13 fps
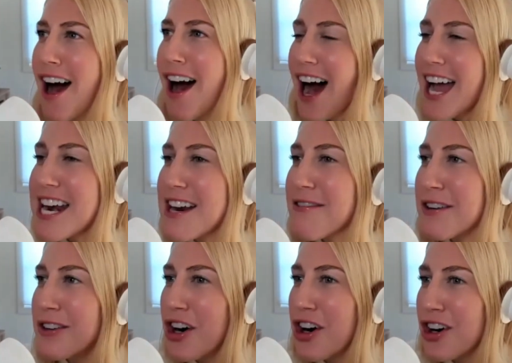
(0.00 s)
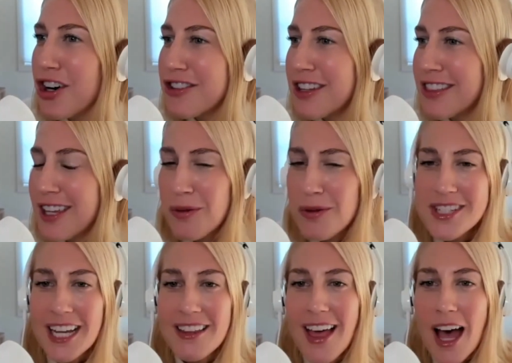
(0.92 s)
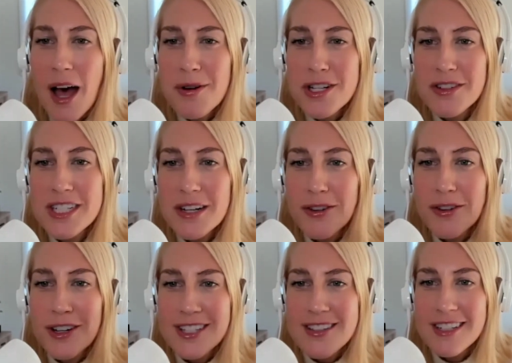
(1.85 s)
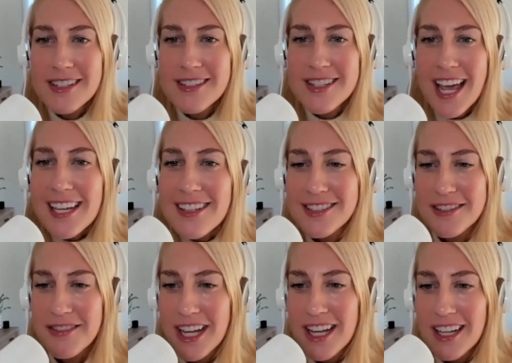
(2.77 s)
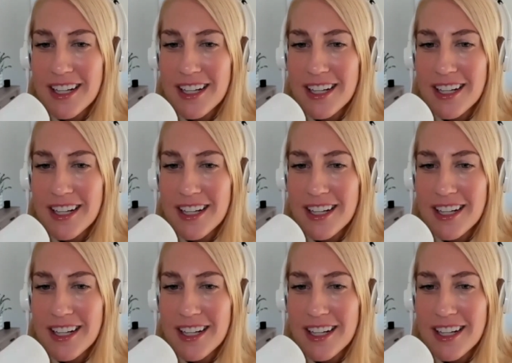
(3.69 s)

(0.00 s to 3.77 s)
I'd never even heard that there was like that much of a difference in the taste of it.